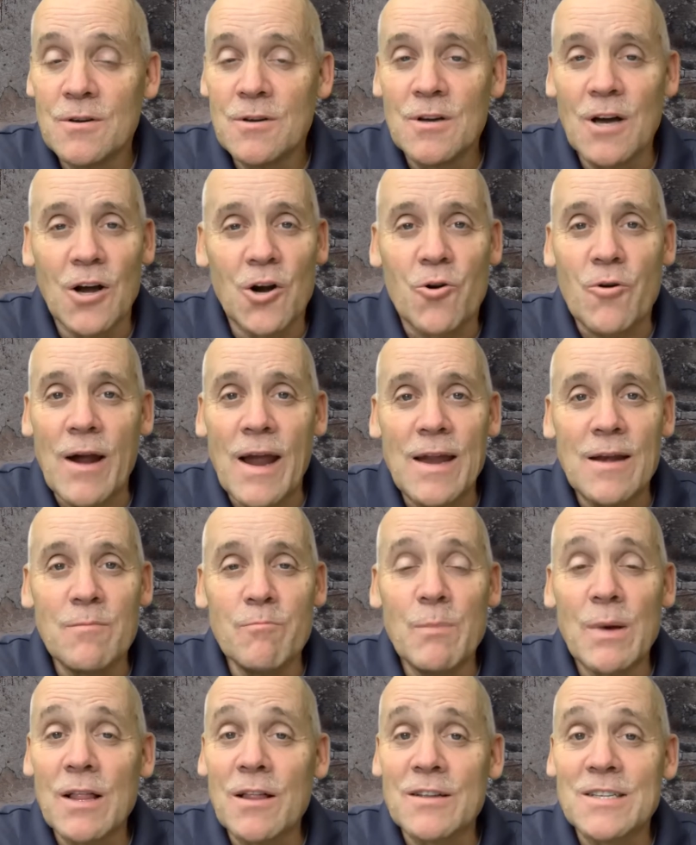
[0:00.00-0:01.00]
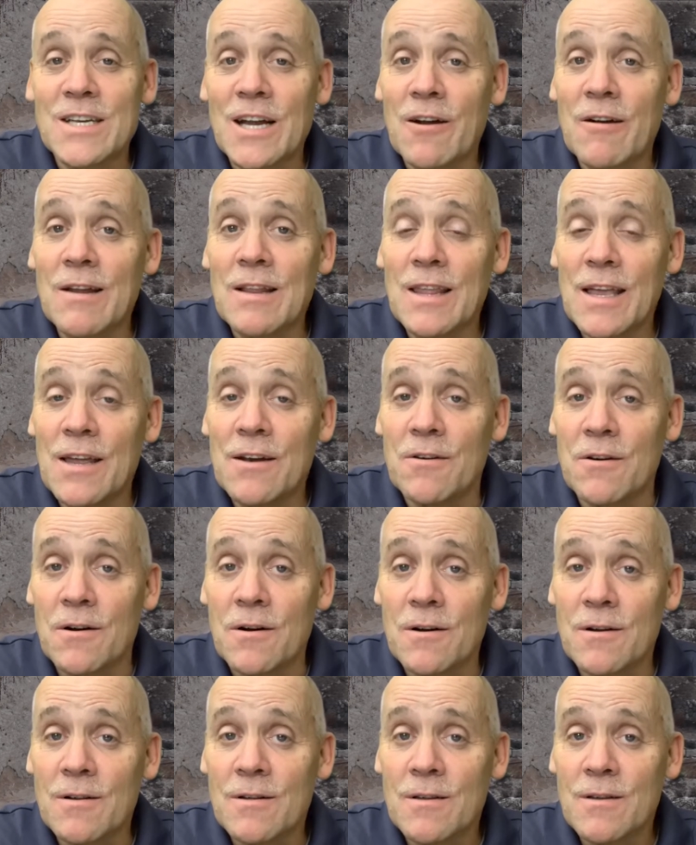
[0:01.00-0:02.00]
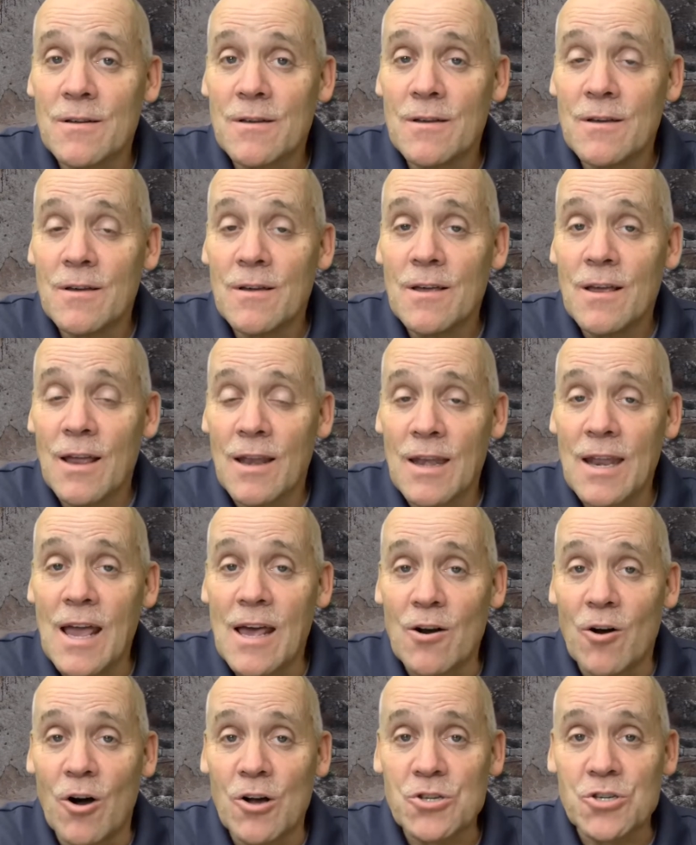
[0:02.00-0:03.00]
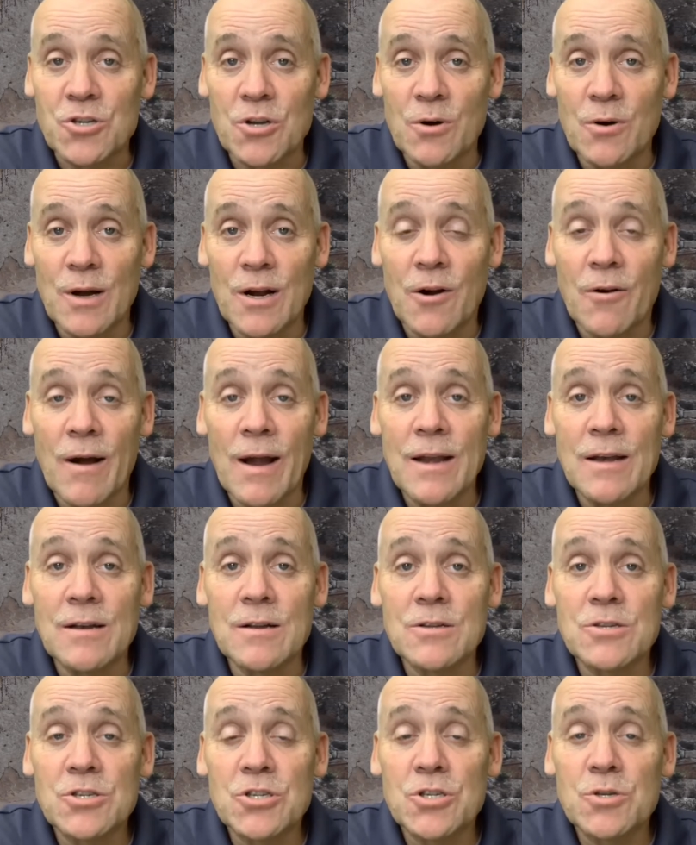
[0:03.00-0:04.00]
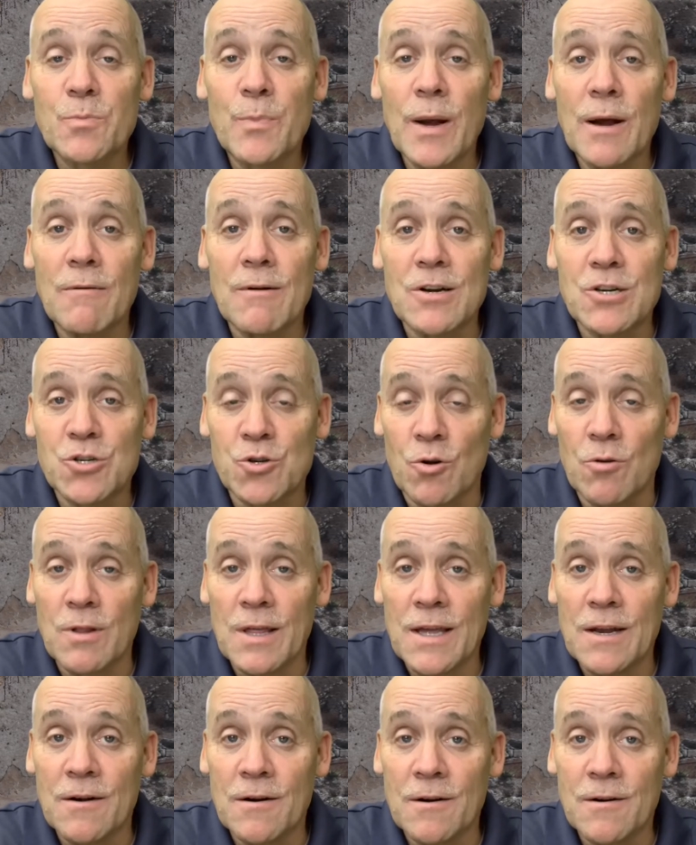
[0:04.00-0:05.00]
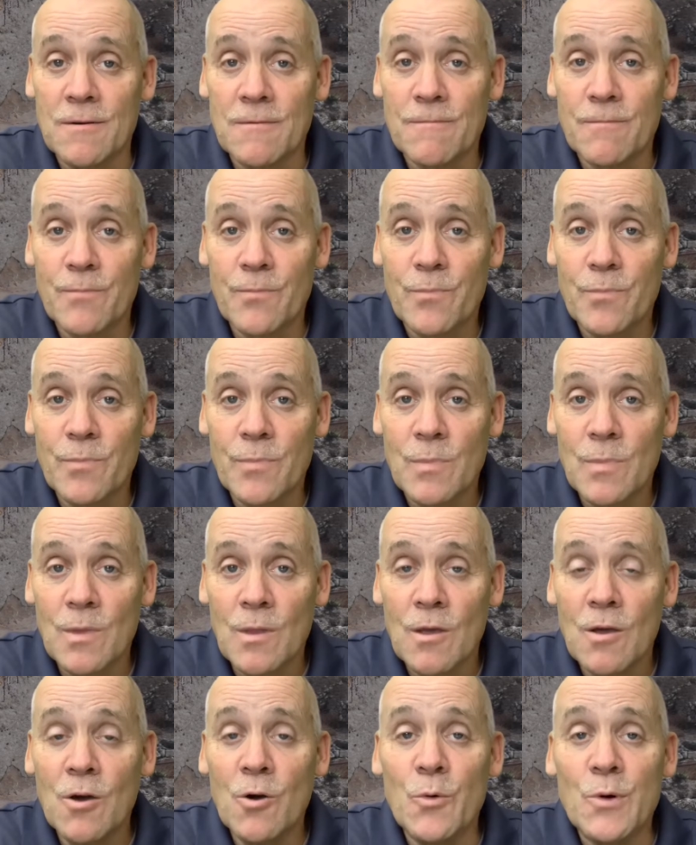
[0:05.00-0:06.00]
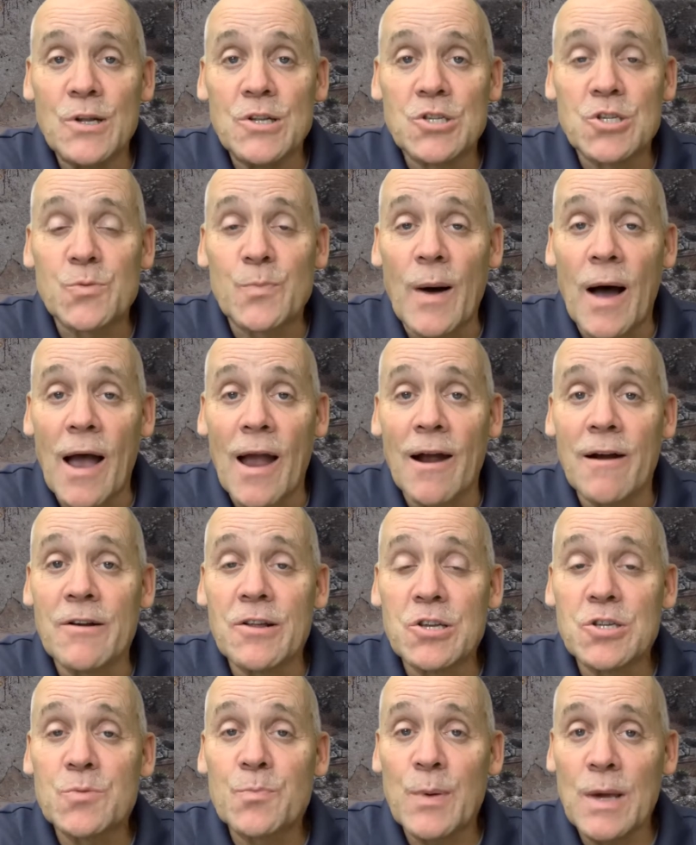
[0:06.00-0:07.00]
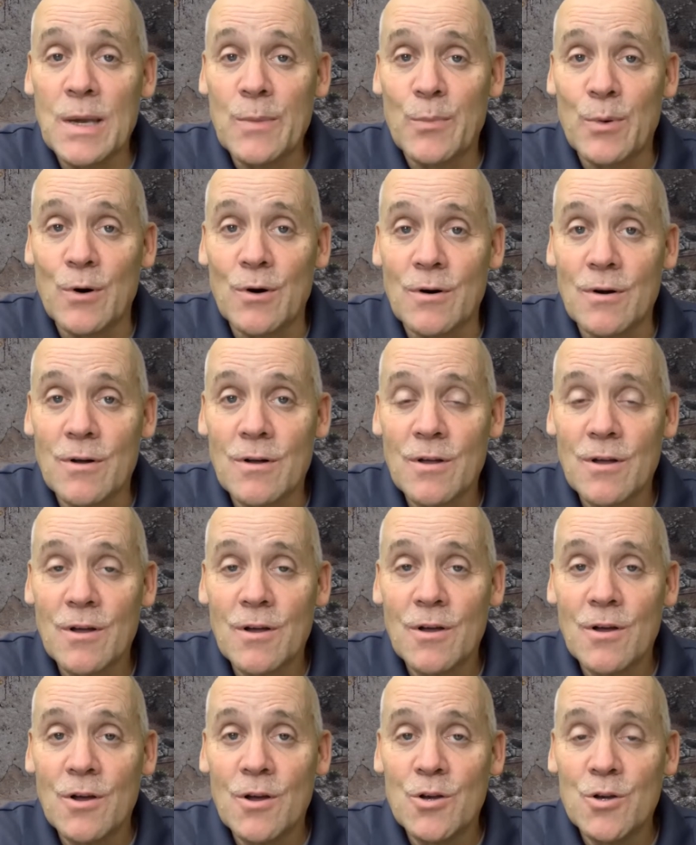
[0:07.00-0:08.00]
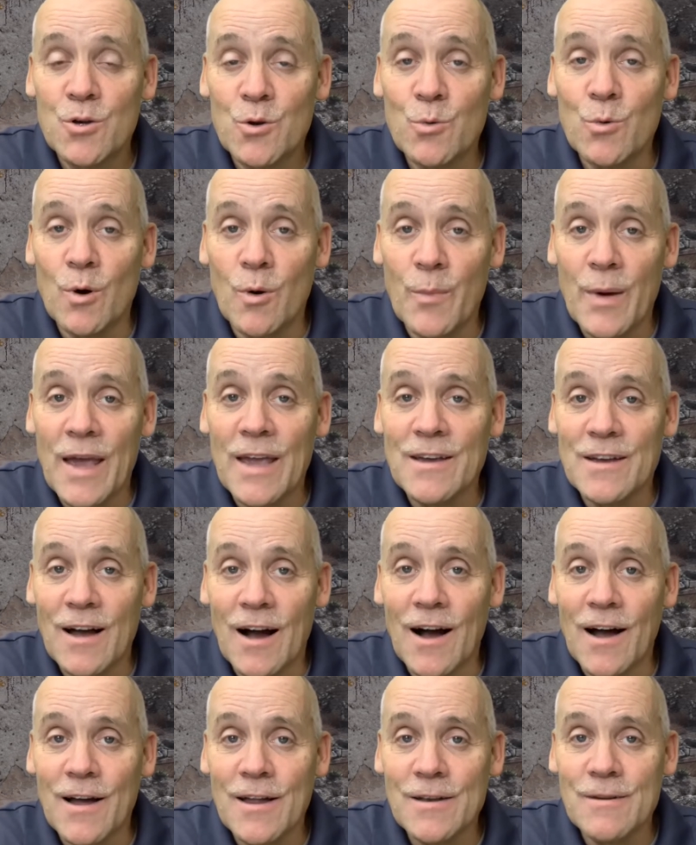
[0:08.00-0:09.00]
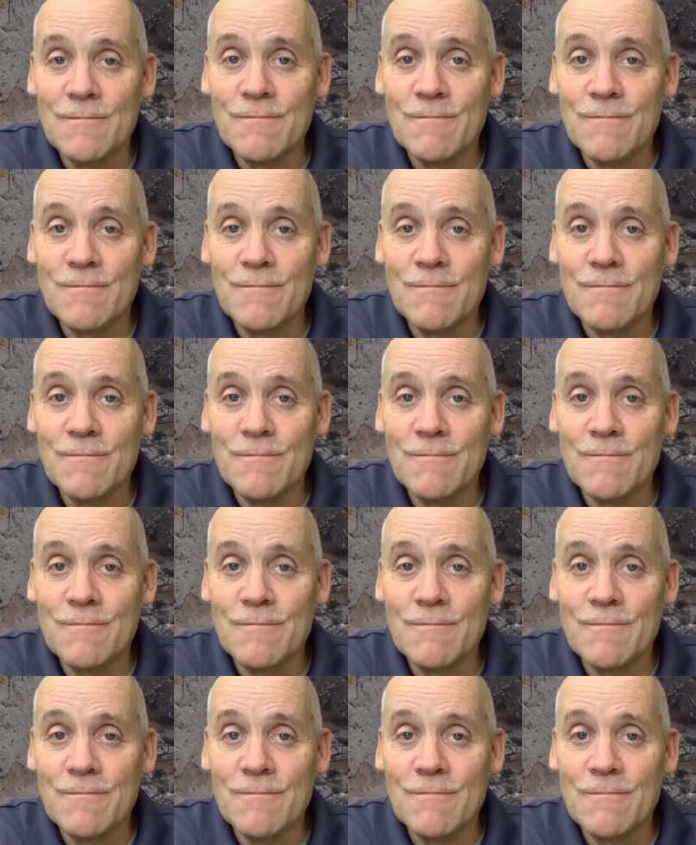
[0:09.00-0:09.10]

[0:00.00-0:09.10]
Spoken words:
A great military leader, and yet also a great spiritual leader who inspired his people to obey God.